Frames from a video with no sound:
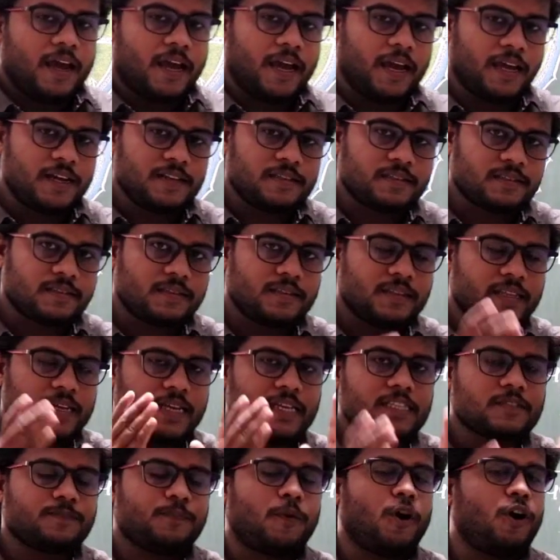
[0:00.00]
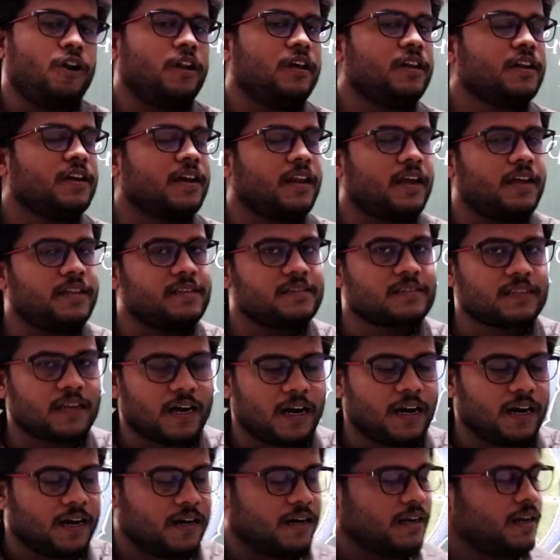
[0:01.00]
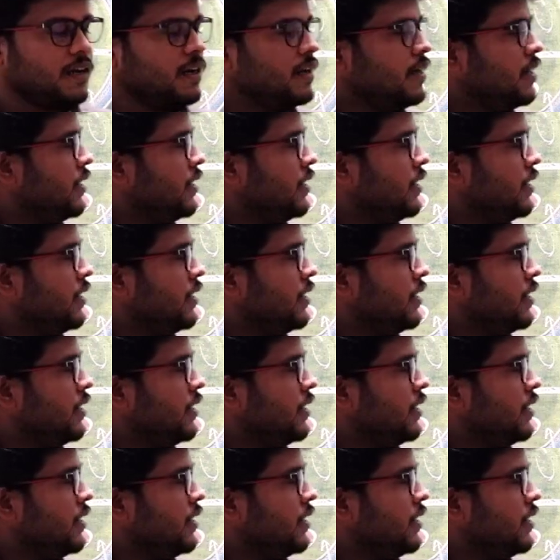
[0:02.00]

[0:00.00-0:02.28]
hence these pollen grains are